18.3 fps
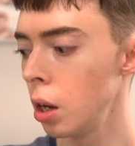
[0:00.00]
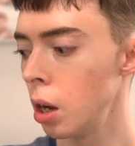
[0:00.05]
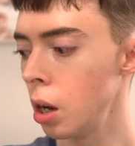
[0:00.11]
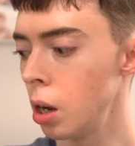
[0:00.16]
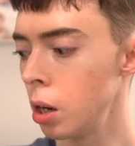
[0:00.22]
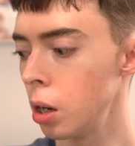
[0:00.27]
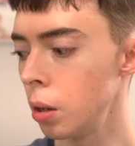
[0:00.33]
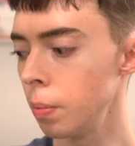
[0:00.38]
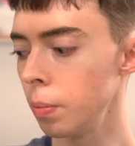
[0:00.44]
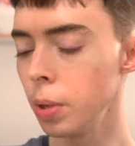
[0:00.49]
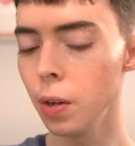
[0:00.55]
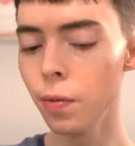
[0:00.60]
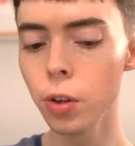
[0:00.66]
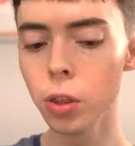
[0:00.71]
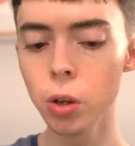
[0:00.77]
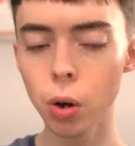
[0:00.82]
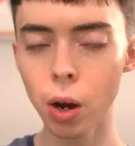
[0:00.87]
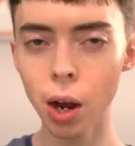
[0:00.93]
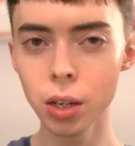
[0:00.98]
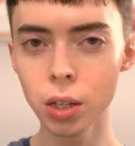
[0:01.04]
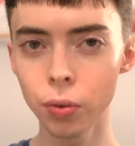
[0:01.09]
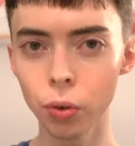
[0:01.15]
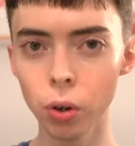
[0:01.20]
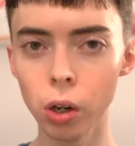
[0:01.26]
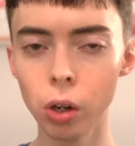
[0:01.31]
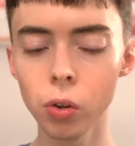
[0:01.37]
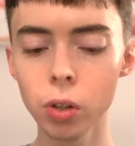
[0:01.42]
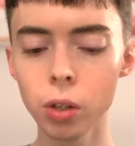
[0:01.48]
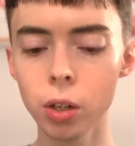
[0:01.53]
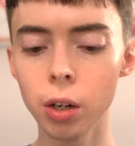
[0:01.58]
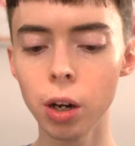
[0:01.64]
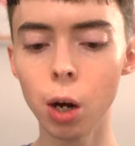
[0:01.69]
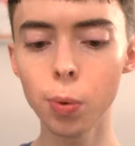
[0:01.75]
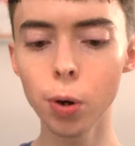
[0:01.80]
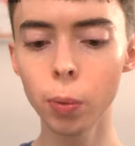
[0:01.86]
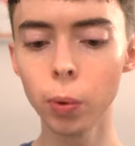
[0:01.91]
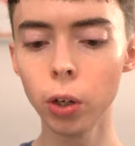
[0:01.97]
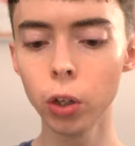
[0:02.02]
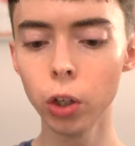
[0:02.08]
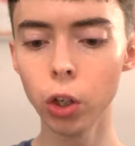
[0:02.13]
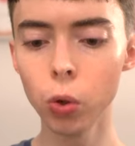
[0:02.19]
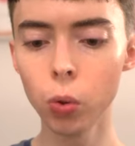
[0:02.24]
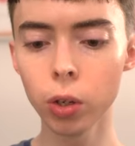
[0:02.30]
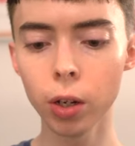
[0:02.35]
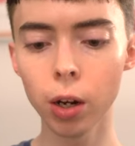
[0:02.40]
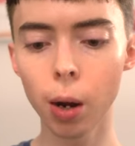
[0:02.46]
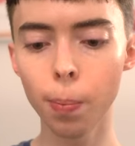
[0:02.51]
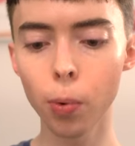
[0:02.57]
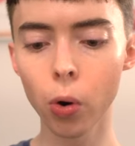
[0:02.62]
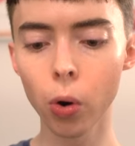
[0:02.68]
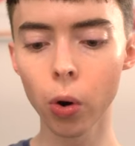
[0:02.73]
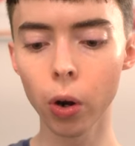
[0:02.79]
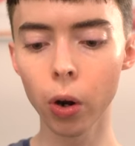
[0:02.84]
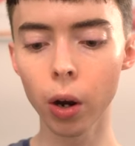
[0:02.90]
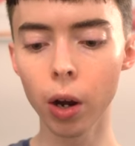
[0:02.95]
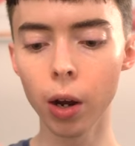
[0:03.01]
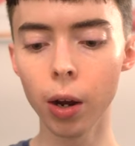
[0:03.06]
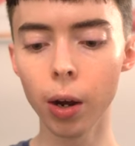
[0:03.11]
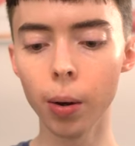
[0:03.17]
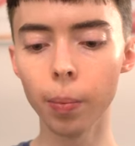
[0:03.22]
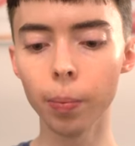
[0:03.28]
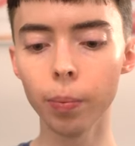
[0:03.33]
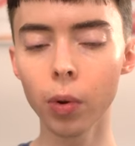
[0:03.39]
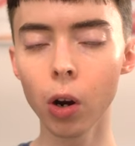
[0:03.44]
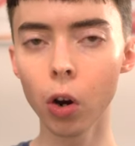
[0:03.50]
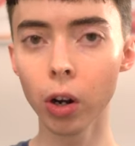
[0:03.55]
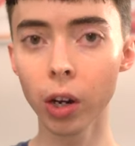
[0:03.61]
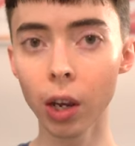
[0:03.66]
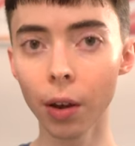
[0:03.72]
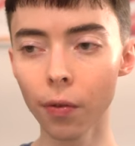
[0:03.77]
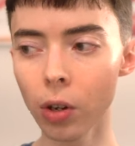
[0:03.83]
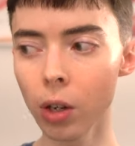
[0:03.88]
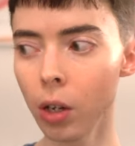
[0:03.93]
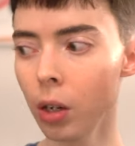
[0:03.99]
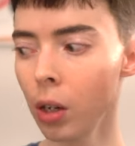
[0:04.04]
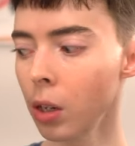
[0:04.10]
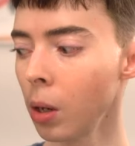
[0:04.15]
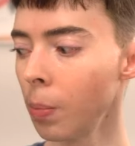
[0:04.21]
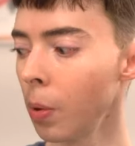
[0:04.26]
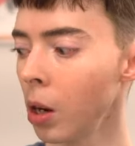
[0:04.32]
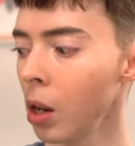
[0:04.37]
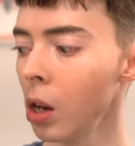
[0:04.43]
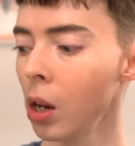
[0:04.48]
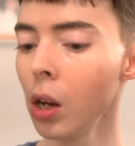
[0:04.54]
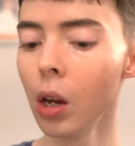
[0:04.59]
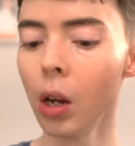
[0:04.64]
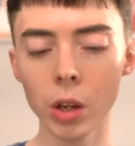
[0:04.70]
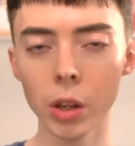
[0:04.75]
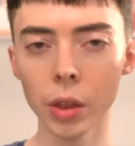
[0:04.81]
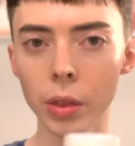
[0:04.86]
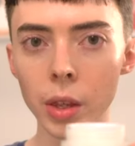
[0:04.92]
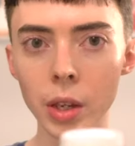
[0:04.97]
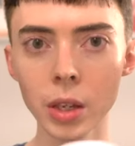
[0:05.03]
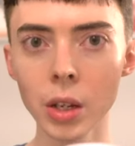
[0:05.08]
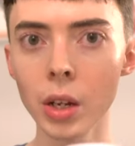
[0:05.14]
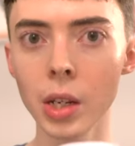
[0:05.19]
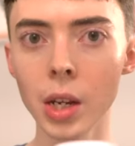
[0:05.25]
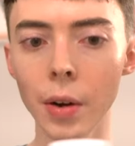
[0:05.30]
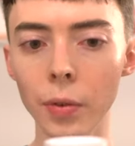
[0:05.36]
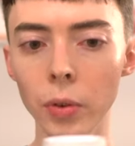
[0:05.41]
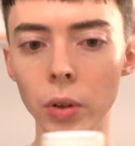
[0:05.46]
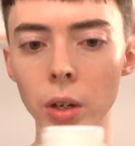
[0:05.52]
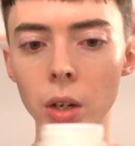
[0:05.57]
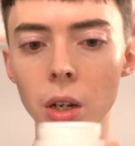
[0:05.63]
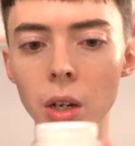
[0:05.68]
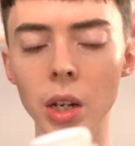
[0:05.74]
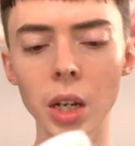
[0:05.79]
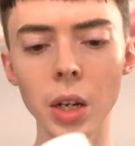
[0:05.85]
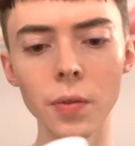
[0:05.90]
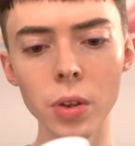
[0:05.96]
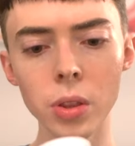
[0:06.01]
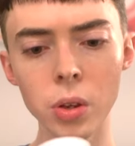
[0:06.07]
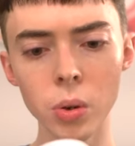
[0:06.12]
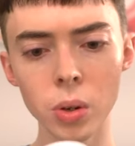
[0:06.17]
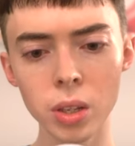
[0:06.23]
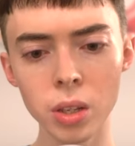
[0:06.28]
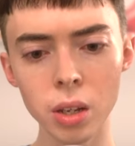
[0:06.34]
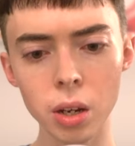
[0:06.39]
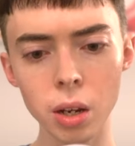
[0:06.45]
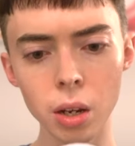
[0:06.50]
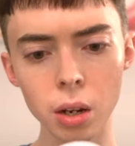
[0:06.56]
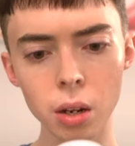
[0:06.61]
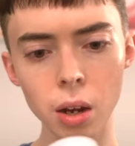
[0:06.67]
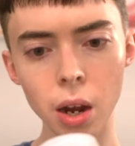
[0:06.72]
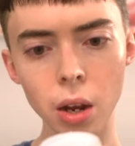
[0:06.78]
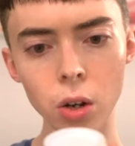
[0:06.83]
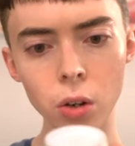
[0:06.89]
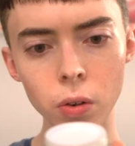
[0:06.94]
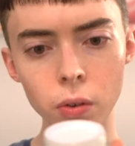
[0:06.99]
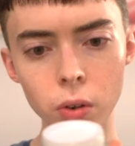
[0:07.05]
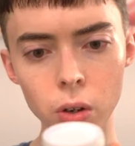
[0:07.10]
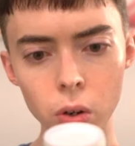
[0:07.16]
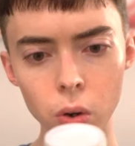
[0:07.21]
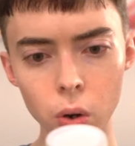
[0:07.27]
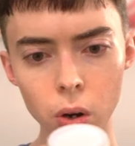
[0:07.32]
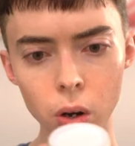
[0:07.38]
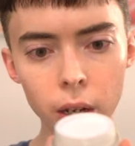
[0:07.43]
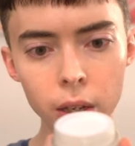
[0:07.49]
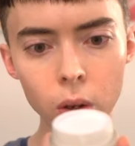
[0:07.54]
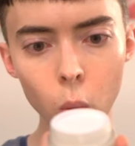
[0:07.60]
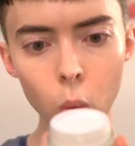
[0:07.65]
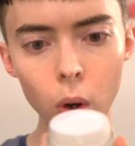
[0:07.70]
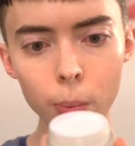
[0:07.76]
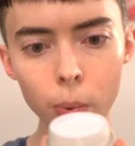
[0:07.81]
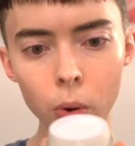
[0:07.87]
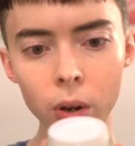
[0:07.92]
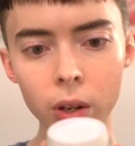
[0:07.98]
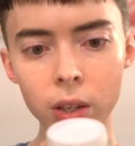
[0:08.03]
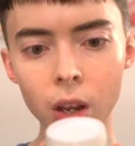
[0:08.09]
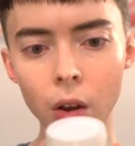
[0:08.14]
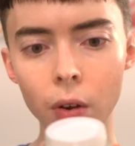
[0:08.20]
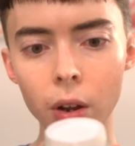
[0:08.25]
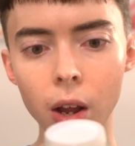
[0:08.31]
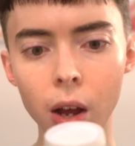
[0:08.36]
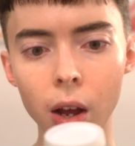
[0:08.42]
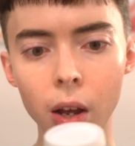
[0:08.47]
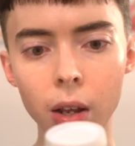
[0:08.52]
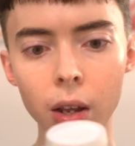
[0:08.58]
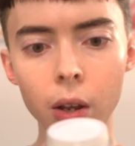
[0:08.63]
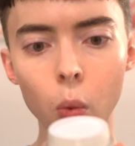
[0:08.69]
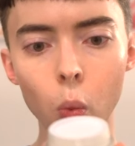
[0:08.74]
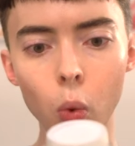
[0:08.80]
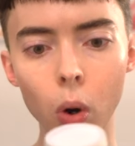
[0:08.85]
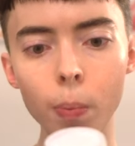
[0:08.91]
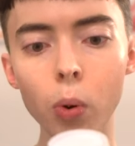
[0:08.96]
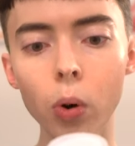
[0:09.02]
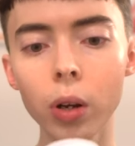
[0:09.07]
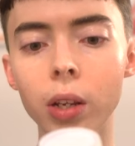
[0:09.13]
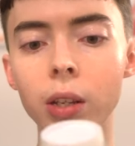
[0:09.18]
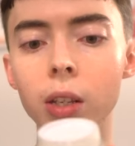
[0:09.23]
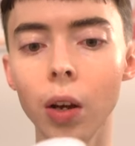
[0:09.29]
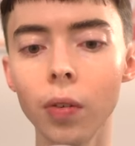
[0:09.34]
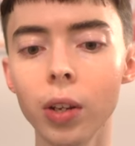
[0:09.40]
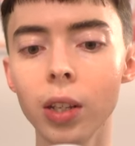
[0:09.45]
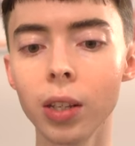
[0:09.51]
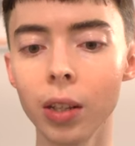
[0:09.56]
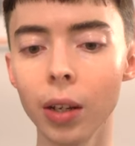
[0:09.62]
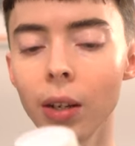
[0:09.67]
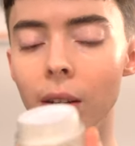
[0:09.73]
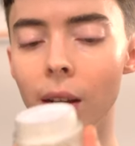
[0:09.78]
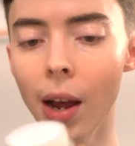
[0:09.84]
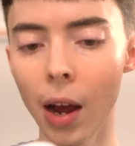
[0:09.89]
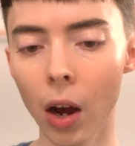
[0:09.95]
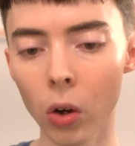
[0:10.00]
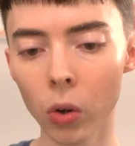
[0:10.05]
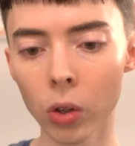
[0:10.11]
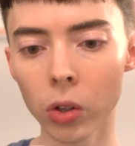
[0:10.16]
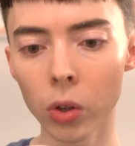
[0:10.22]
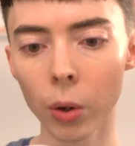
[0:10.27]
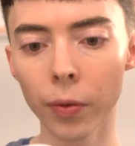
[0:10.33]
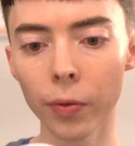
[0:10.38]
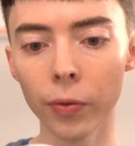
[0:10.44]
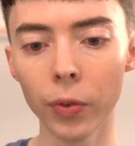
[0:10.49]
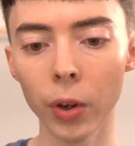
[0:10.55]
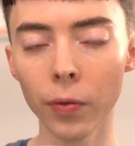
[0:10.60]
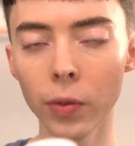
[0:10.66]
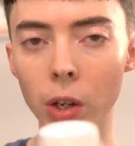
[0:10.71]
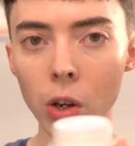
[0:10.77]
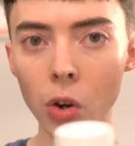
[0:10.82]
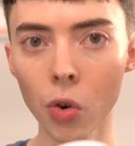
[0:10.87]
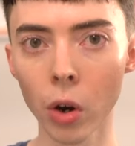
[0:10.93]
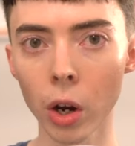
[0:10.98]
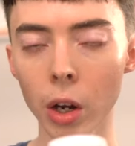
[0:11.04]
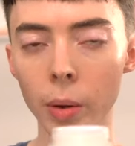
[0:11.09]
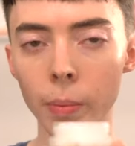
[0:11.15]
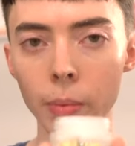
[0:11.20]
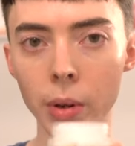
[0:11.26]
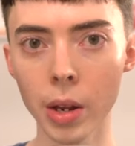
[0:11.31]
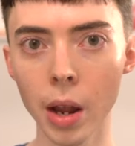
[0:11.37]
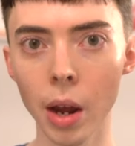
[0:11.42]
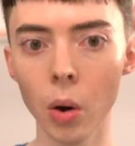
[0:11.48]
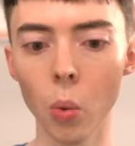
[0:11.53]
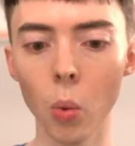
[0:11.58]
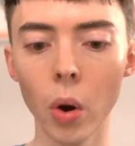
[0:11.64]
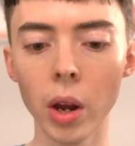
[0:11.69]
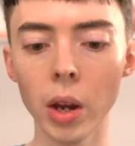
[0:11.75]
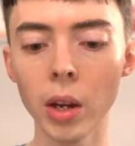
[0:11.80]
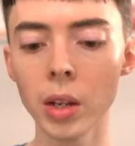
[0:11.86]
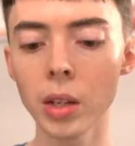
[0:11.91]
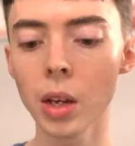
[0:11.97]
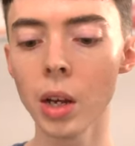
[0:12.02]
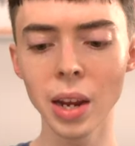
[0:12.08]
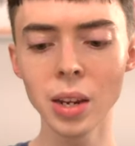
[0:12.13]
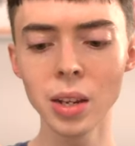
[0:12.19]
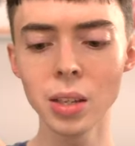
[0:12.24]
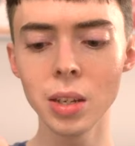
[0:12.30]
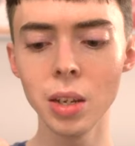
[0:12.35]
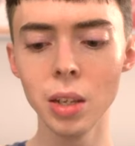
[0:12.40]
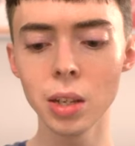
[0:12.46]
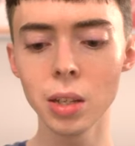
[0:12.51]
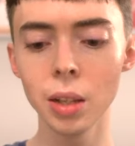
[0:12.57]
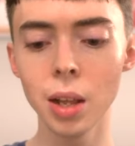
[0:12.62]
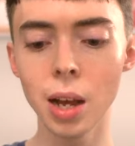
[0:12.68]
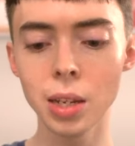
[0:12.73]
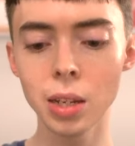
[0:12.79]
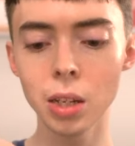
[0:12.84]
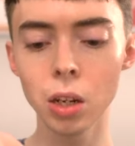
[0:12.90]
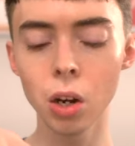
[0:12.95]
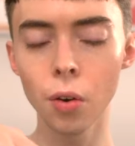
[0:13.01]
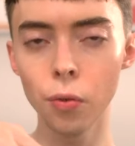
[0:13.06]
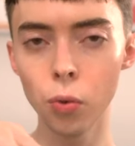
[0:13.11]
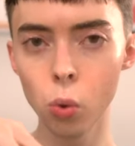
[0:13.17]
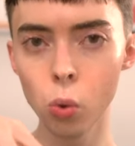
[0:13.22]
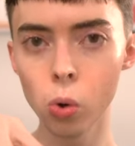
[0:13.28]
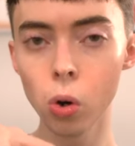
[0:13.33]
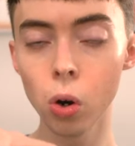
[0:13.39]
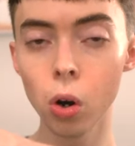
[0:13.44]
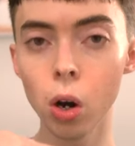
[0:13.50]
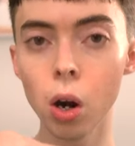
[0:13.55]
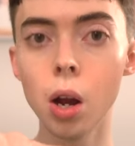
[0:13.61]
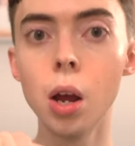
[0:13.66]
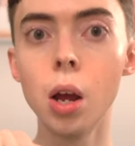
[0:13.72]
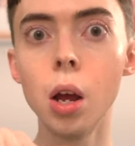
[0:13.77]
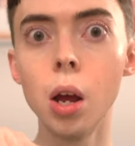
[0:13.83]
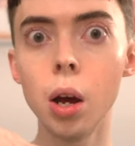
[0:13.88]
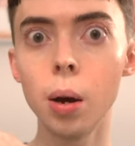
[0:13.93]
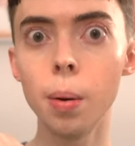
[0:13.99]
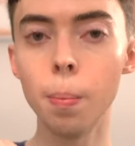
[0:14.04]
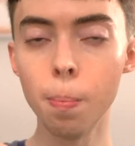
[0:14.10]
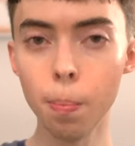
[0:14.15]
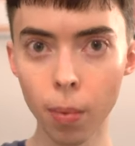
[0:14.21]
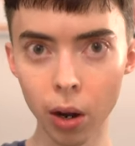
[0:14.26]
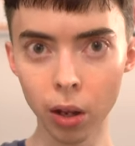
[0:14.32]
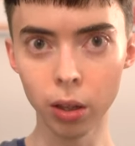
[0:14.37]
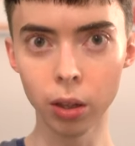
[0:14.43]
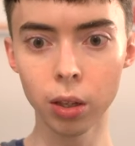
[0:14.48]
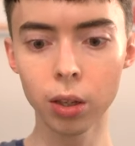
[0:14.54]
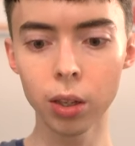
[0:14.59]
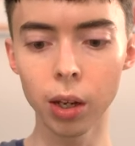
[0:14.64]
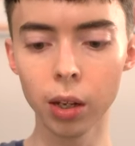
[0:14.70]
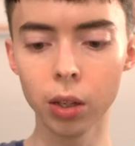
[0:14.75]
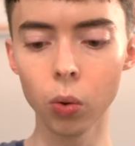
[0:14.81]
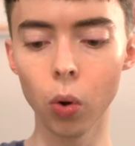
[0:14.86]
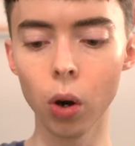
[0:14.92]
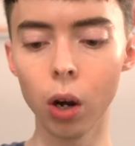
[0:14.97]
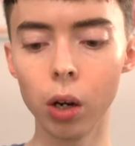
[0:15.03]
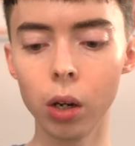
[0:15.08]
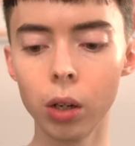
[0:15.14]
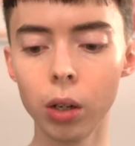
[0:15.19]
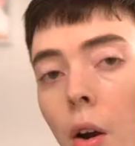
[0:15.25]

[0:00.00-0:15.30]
Um, even though it has fragrance in it, I'll probably use it up or um, or gift it to somebody. This could definitely, even though it's like, I don't even know, it's a 1.7 1.76 ounce or 50 gram net weight. I could see this lasting for months as well.